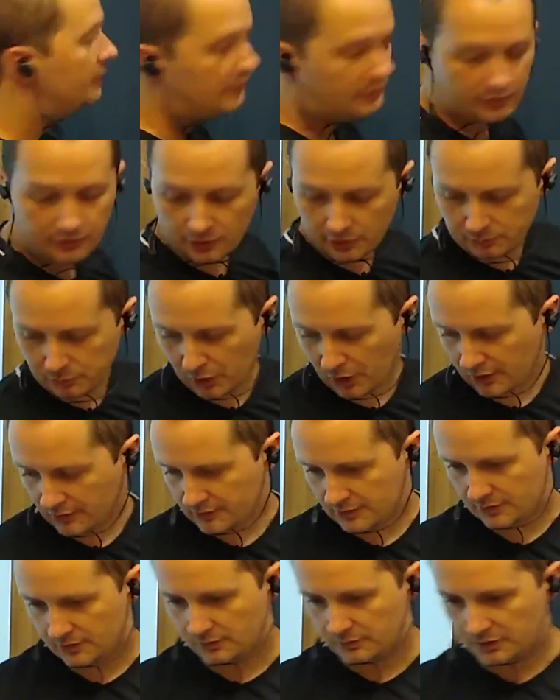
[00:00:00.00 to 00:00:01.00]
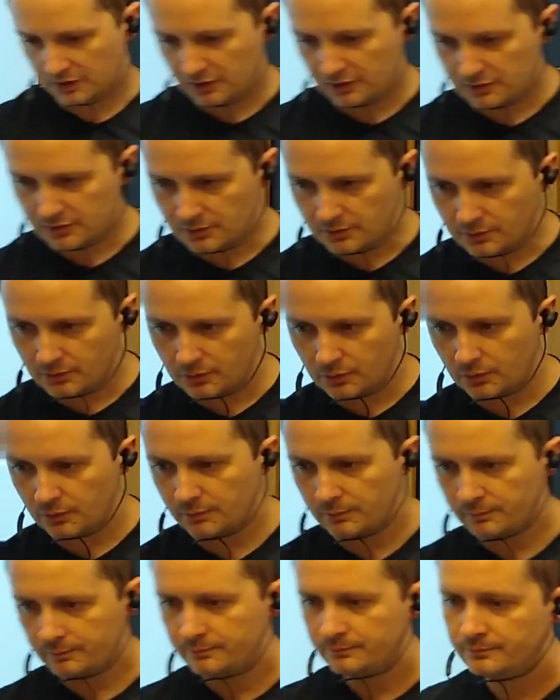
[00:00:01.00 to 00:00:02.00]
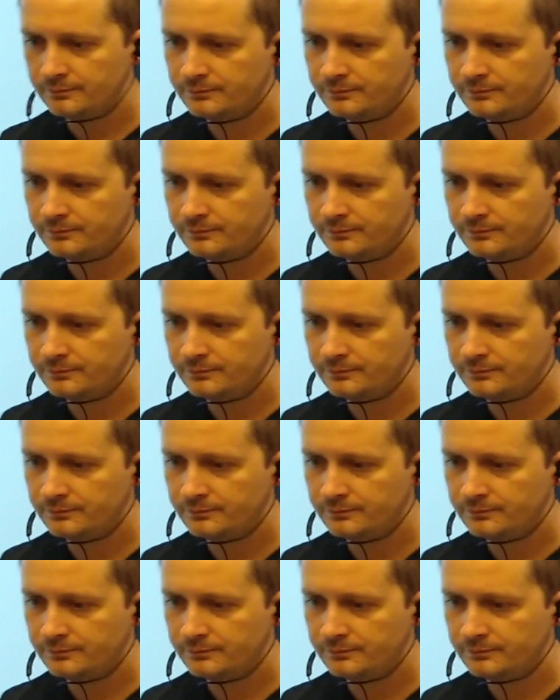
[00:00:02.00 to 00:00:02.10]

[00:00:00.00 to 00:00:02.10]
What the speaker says: third box. So we're going to do